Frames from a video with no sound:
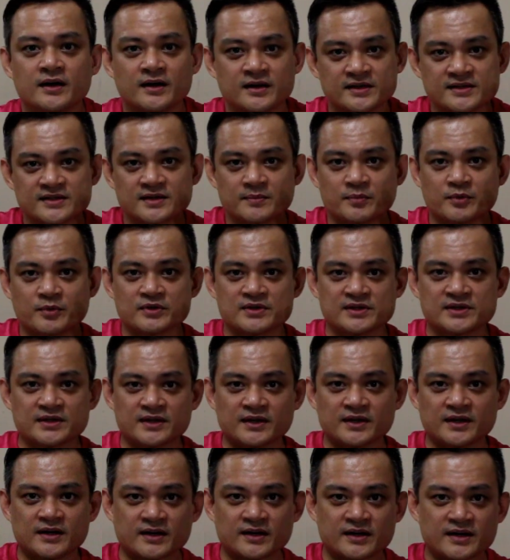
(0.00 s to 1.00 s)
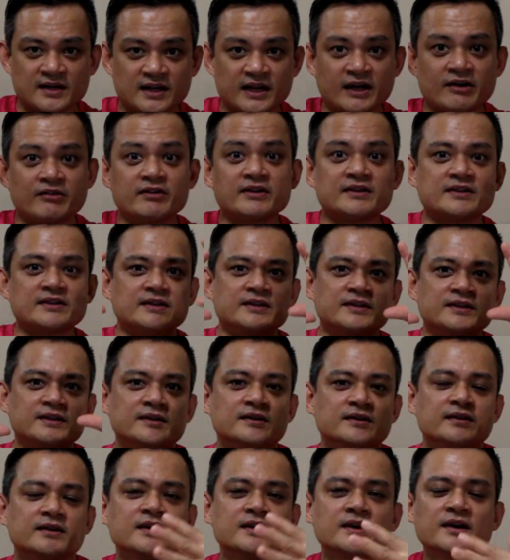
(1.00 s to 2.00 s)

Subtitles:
supposed clarity.